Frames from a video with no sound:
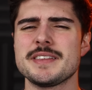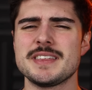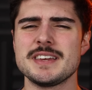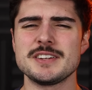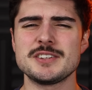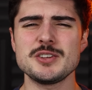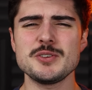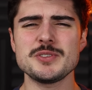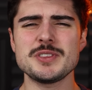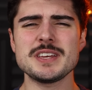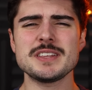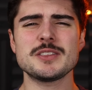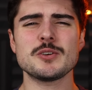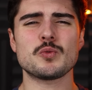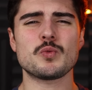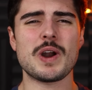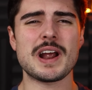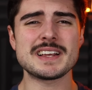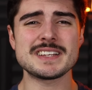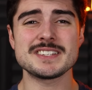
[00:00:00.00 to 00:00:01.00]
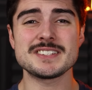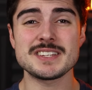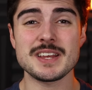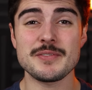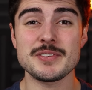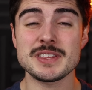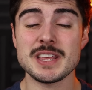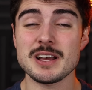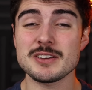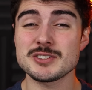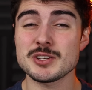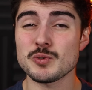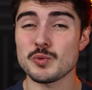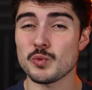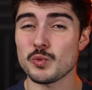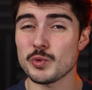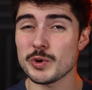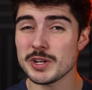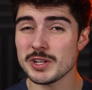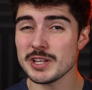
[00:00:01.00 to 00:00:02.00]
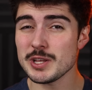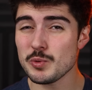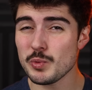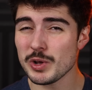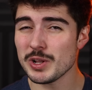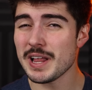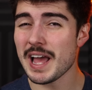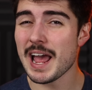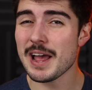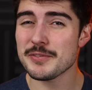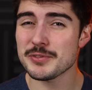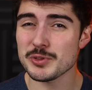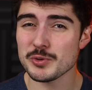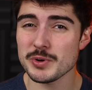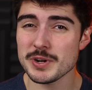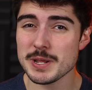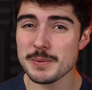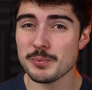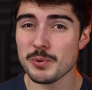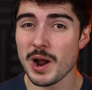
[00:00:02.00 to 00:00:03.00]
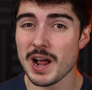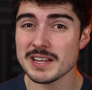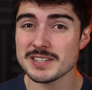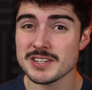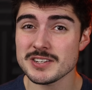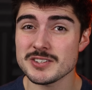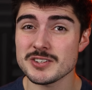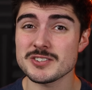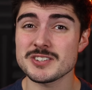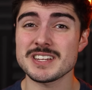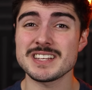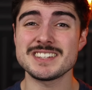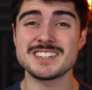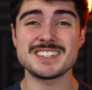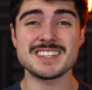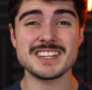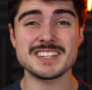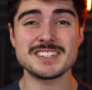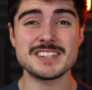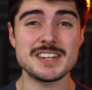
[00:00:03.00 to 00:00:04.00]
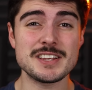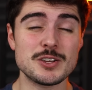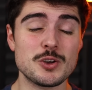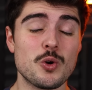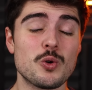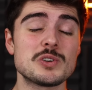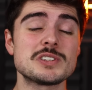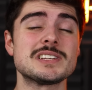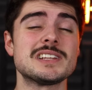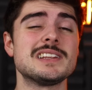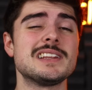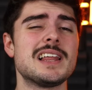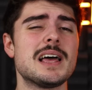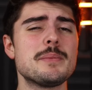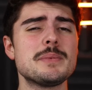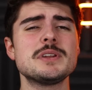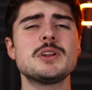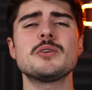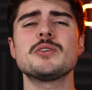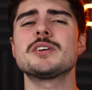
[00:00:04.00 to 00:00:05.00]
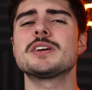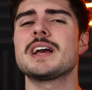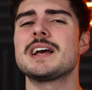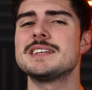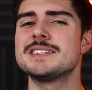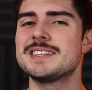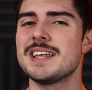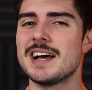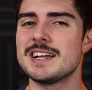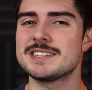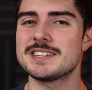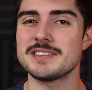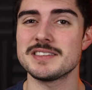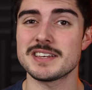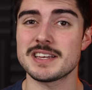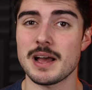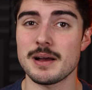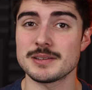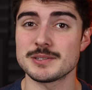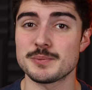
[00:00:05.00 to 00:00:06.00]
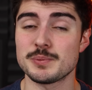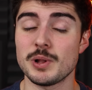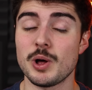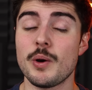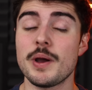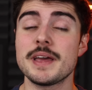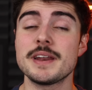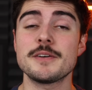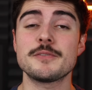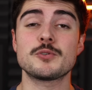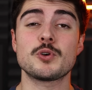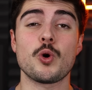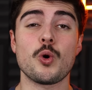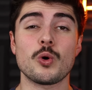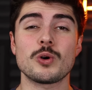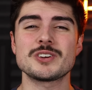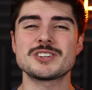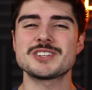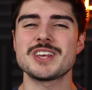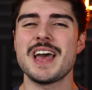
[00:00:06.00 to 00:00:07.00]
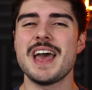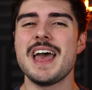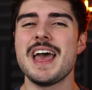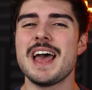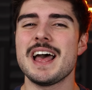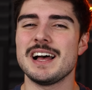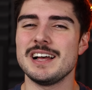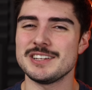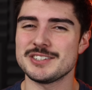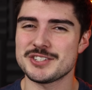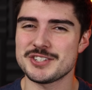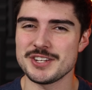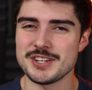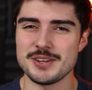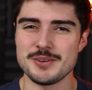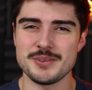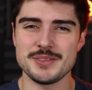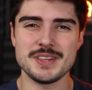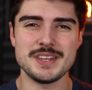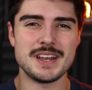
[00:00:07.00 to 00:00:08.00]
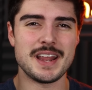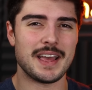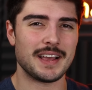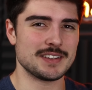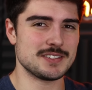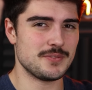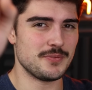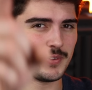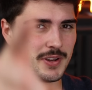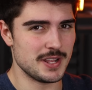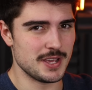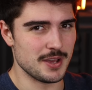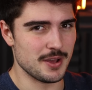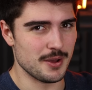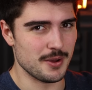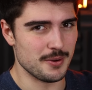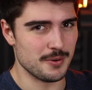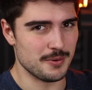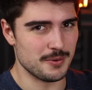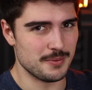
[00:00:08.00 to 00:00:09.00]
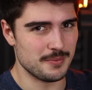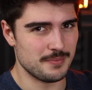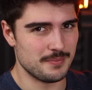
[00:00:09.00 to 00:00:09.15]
I think. Do you think that Ryzen seven thousand really will have three D processors in sixteen cores? Let me know your guys' thoughts in the comments below, and of course, I'll see you in the next video.